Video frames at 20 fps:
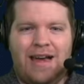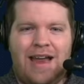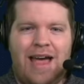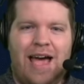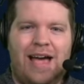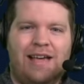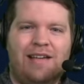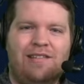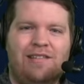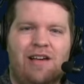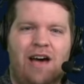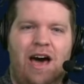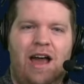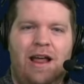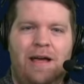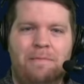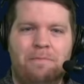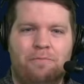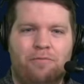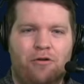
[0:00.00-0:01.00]
Nagy's got
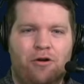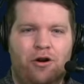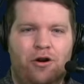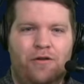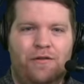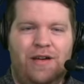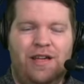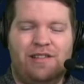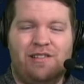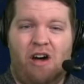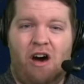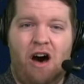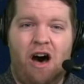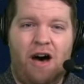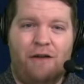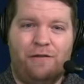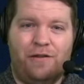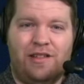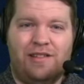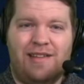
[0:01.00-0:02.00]
to improve. His
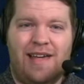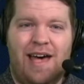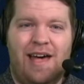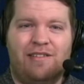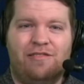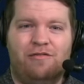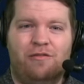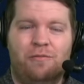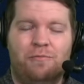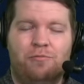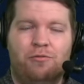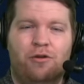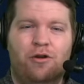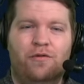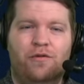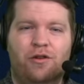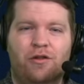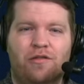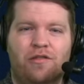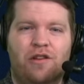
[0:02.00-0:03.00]
offense has to
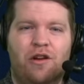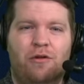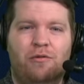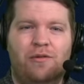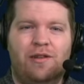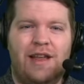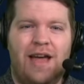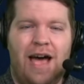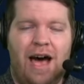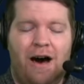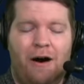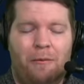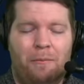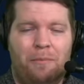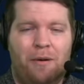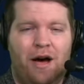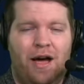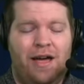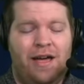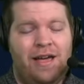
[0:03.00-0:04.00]
improve. There's no doubt,
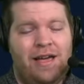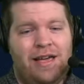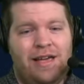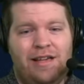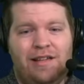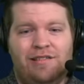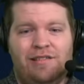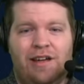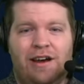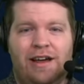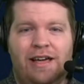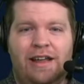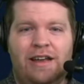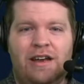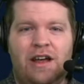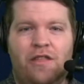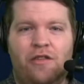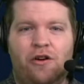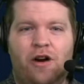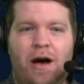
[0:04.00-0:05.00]
but he's going to get
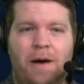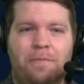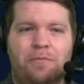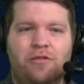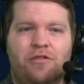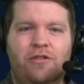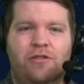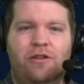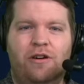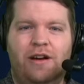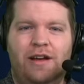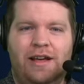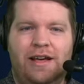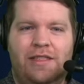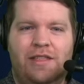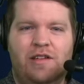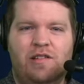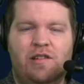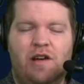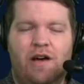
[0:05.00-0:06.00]
another opportunity,
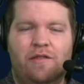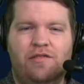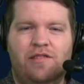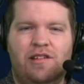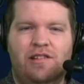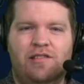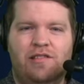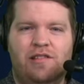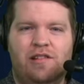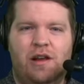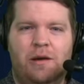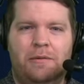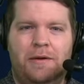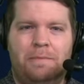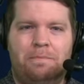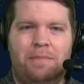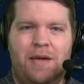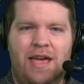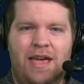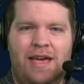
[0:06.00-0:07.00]
and this offseason is going to
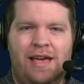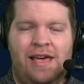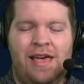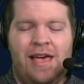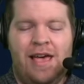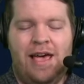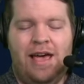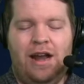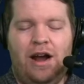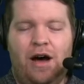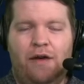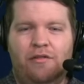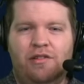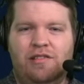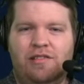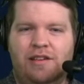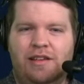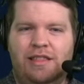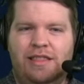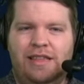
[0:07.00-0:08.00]
be big, and
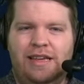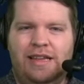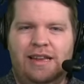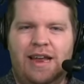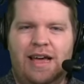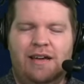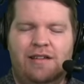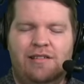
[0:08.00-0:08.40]
obviously the